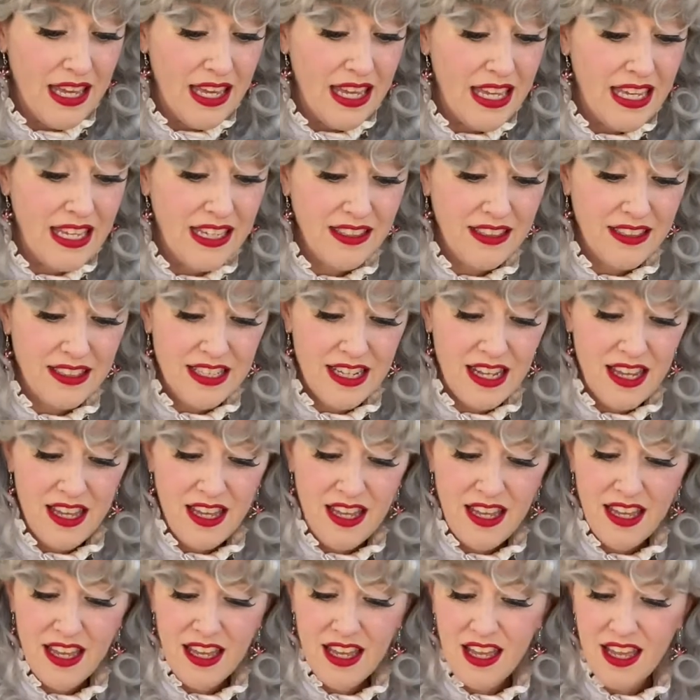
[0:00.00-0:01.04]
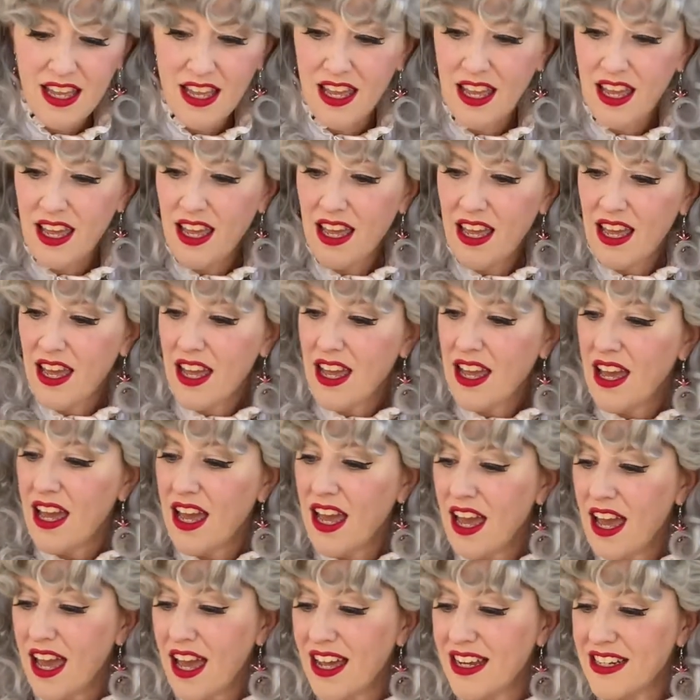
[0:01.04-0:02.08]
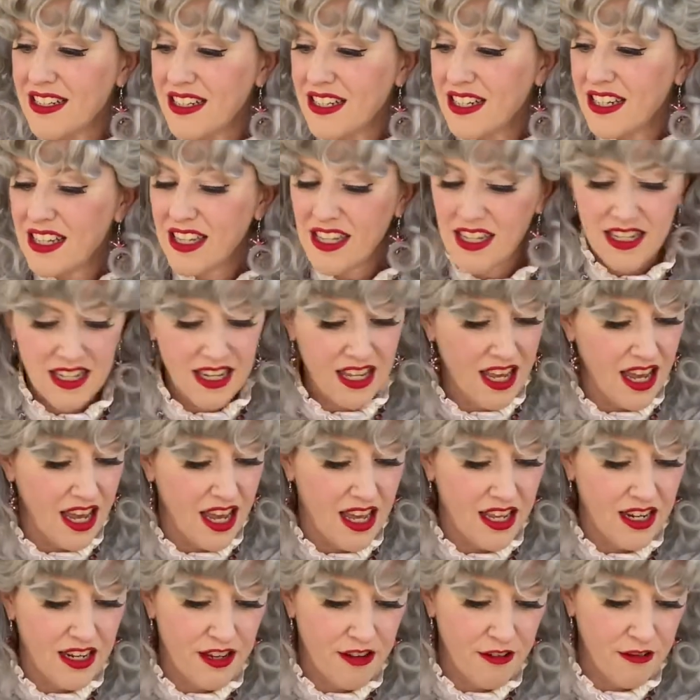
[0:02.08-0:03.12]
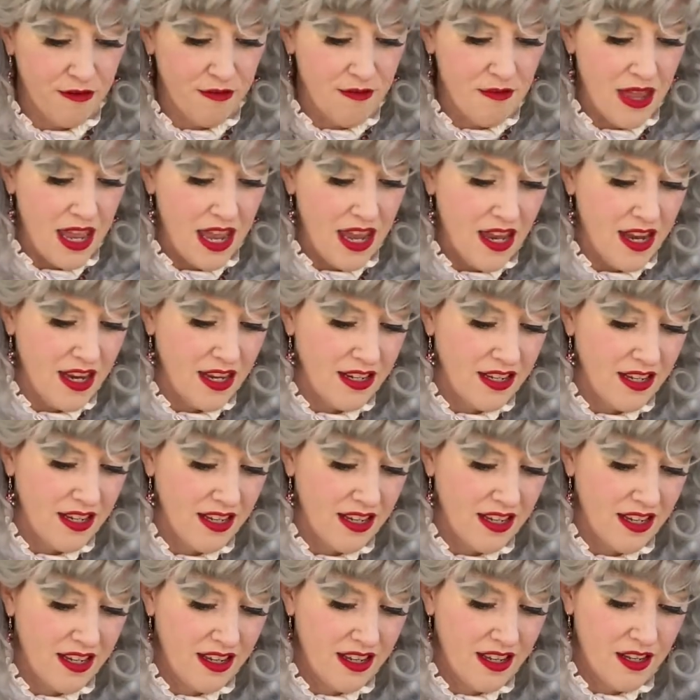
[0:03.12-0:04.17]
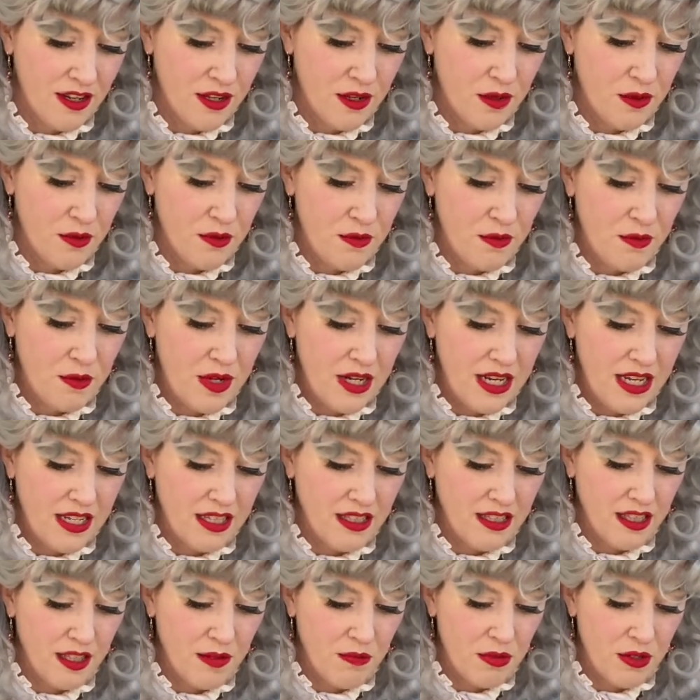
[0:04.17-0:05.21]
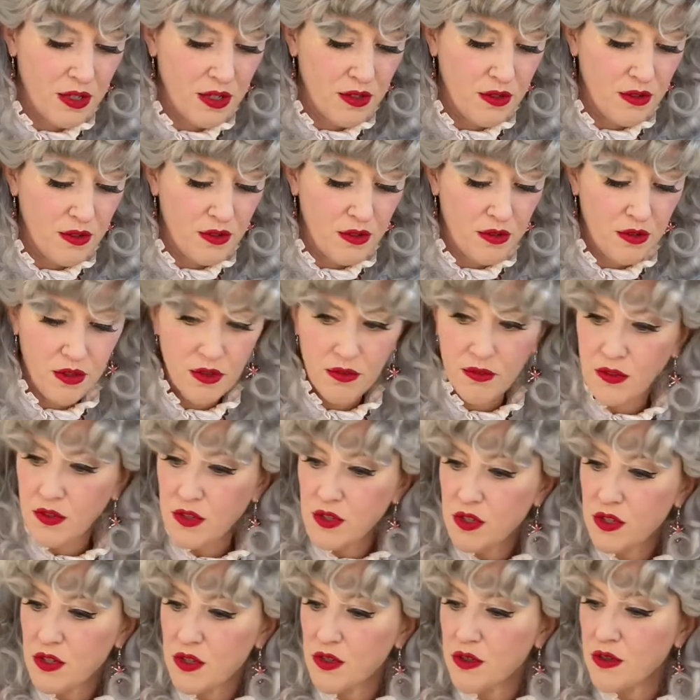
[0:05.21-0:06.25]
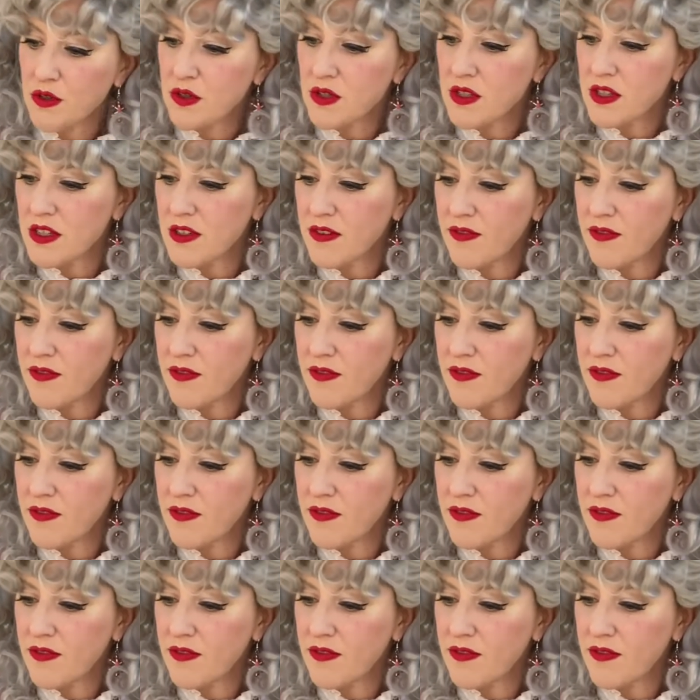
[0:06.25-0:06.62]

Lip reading: Hilda and Kit Kat have made really beautiful shoes.